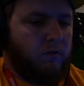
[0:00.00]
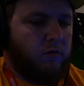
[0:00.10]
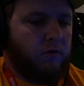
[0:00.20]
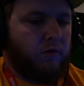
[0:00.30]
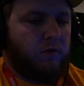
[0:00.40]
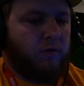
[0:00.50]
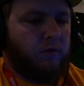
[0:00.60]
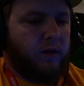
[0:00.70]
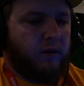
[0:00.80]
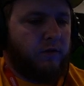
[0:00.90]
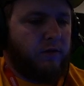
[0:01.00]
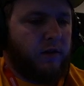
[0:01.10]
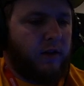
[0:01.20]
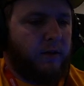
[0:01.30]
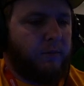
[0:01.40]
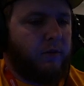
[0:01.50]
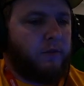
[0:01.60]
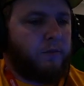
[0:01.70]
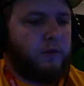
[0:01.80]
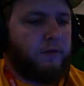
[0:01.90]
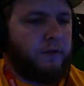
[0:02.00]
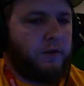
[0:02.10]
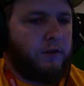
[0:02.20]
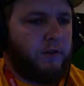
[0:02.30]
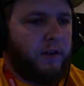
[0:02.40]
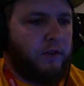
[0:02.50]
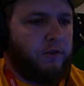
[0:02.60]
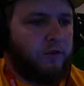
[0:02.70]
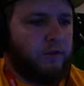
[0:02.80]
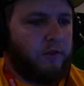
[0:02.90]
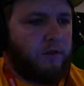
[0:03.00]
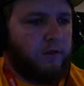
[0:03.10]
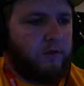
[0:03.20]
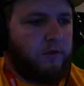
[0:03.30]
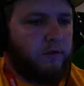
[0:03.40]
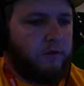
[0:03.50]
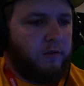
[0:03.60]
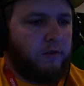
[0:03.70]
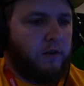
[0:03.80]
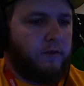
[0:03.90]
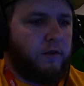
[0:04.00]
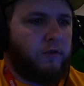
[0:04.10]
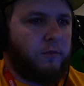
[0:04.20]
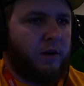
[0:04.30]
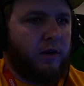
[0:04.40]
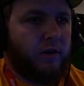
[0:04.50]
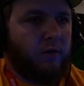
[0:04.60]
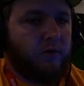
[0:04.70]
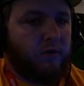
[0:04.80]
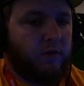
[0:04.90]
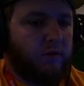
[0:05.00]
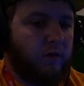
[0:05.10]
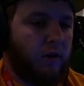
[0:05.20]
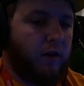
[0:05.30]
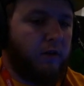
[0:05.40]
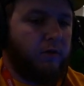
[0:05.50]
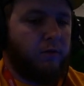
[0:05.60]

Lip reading: So next is hybrid, pretty fun stage to... I've done some ILs in this a lot. It's